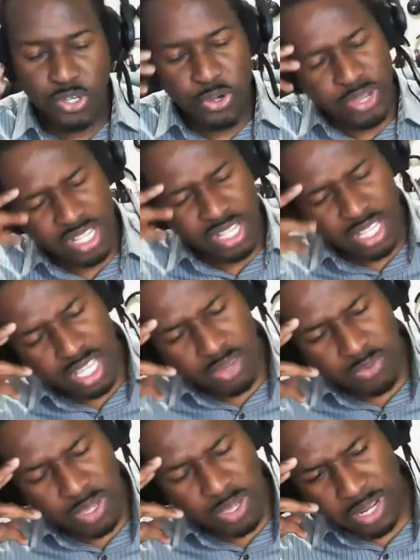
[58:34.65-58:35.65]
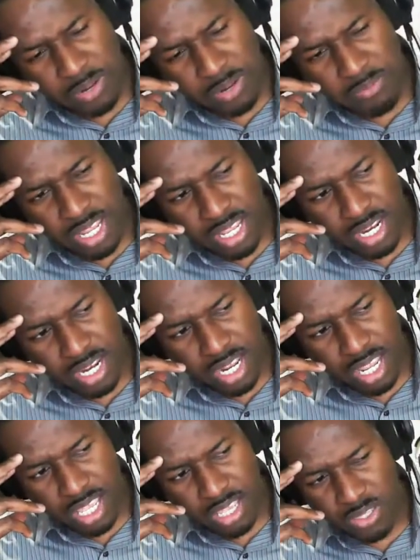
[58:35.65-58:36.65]
You're going, wait a minute,
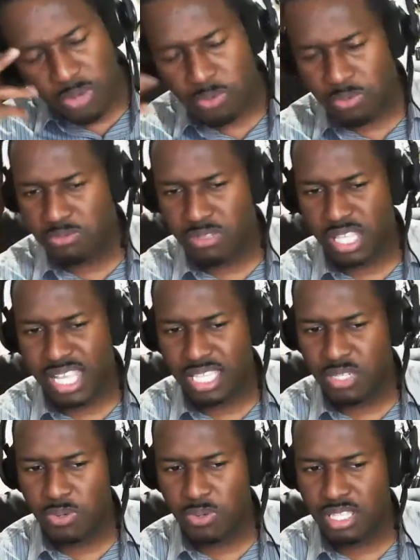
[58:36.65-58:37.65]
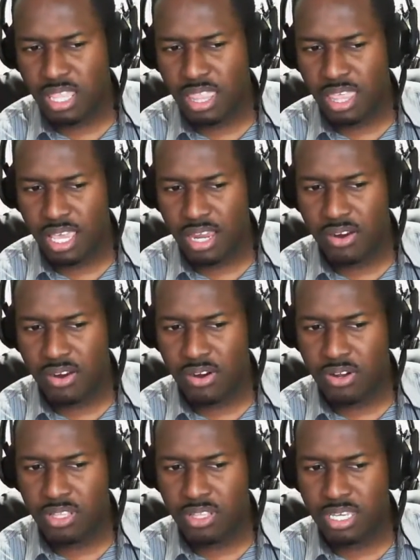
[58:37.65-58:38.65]
no, like this wasn't there
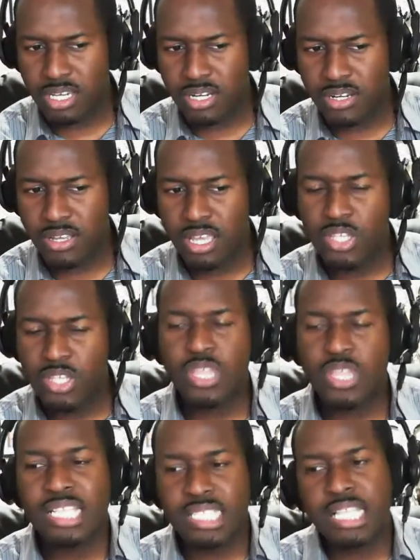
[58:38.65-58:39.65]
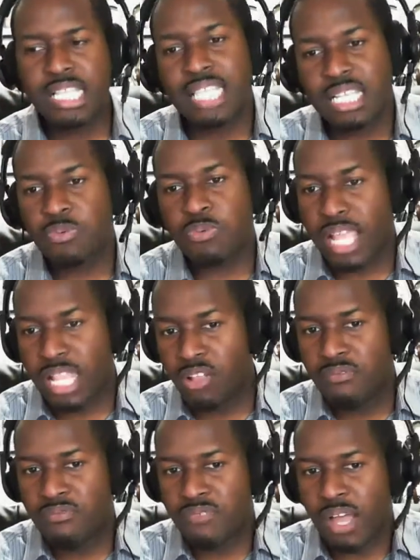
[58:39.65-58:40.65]
earlier. So that's why
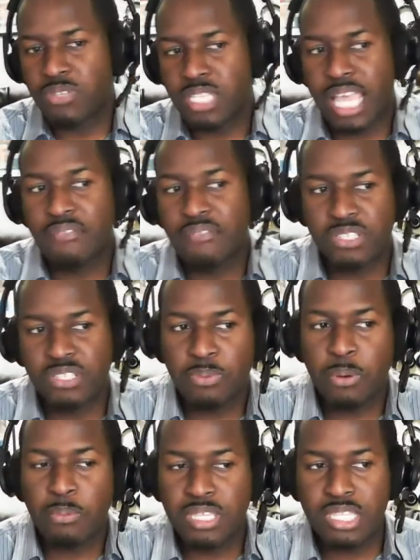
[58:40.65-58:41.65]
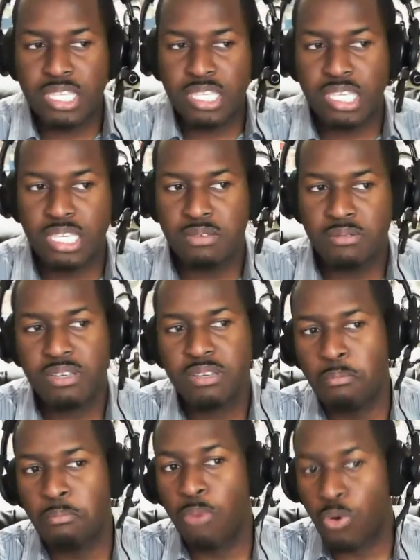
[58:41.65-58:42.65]
I would say headphones are probably the
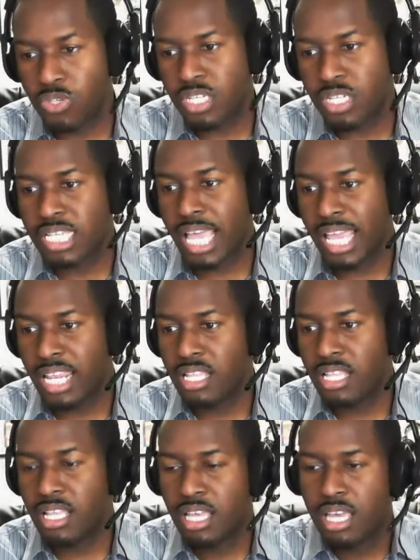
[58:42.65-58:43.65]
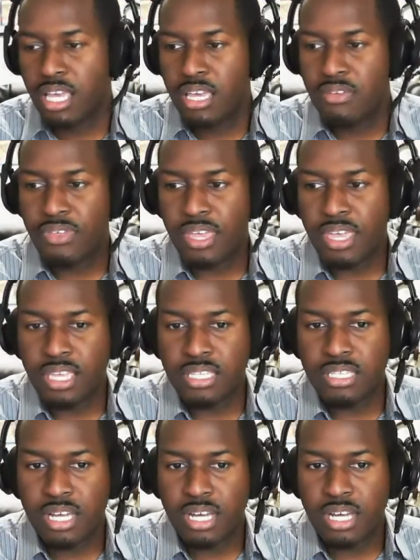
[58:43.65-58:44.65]
most exciting
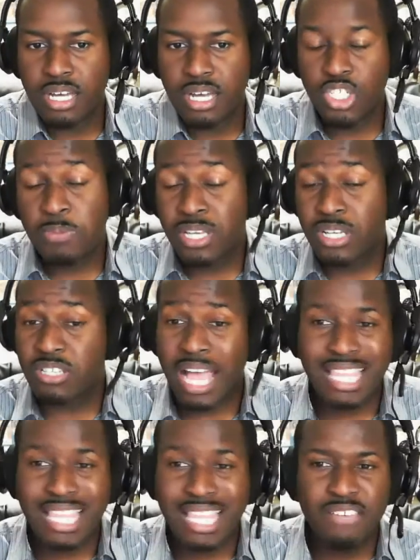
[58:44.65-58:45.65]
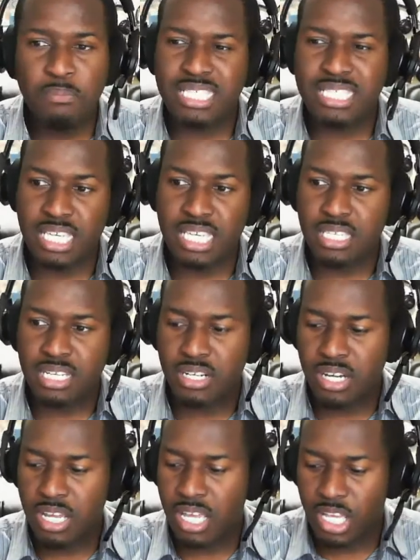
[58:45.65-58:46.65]
things. Just because I think for me it's
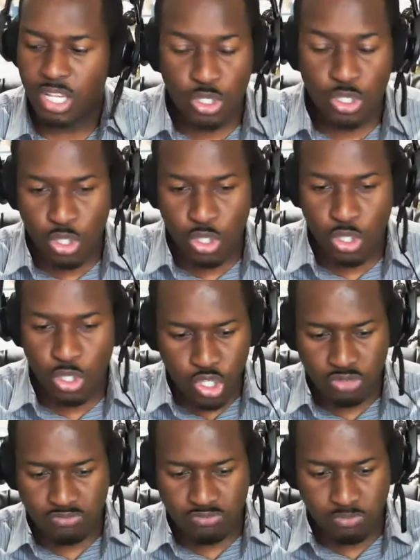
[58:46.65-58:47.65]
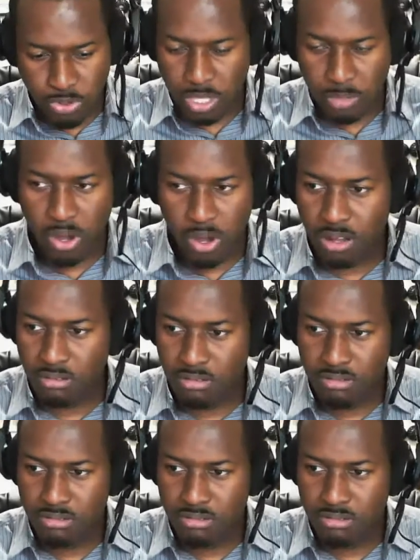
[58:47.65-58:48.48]
easier because you just put them on.